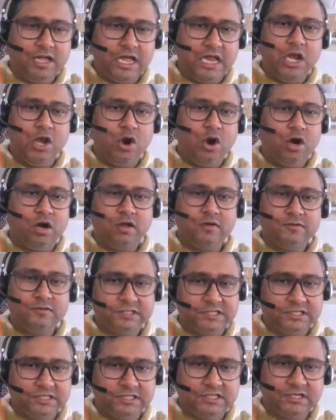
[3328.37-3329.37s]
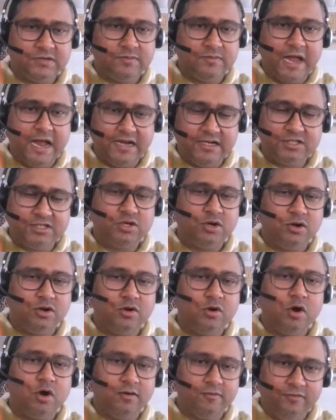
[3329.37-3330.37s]
a lot of system hands-on
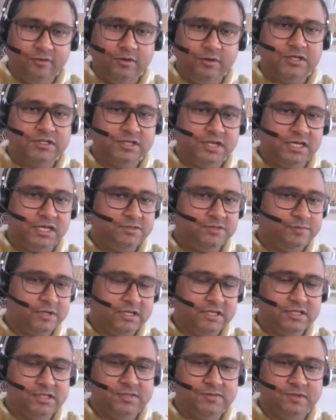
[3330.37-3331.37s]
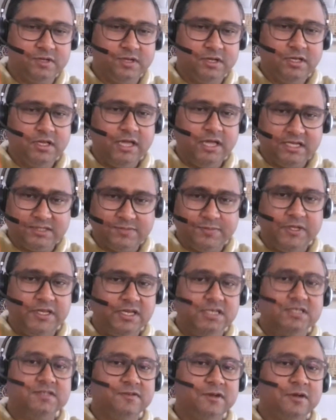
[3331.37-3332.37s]
configuration
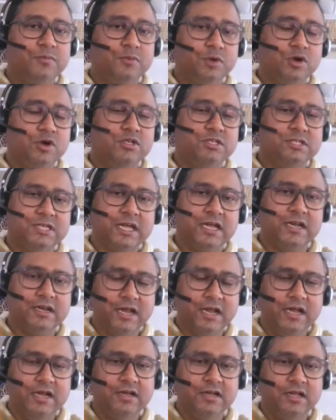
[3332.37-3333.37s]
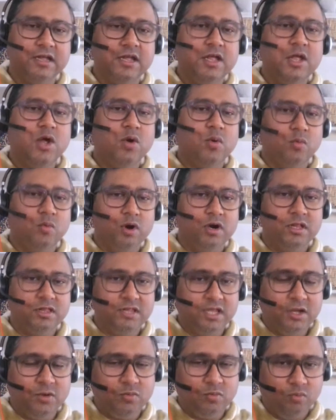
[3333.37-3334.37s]
experience from your side, right? What
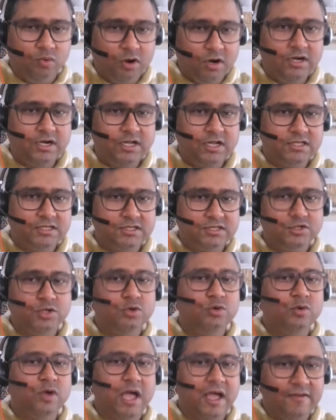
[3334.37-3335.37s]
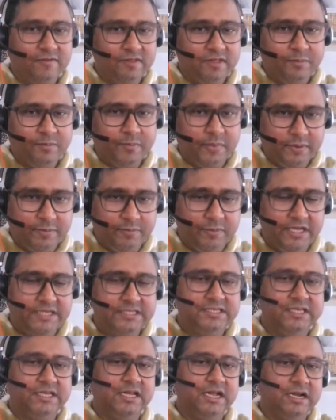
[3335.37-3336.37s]
they want is, do you have the
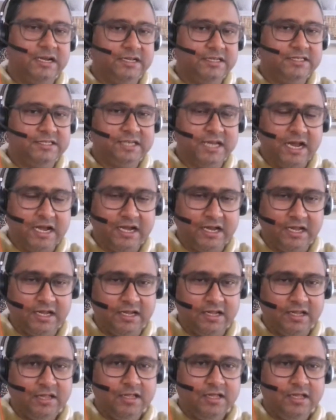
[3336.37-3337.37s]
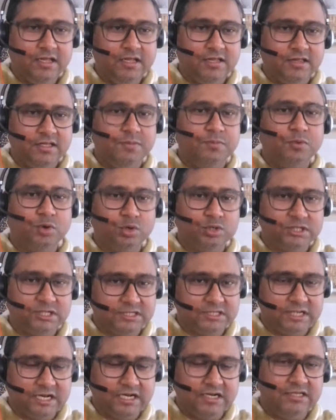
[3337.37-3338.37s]
basic understanding, the
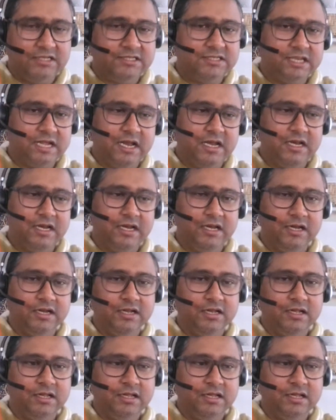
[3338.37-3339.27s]
process understanding?